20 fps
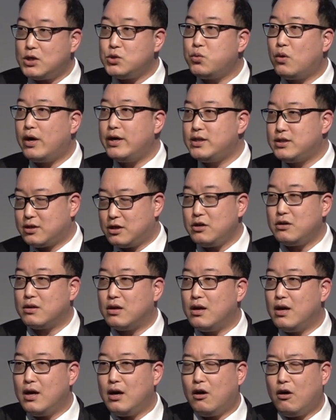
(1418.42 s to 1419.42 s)
Okay? That's why it's
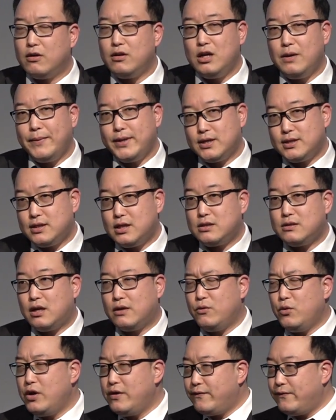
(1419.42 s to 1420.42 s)
good. Unlimited system.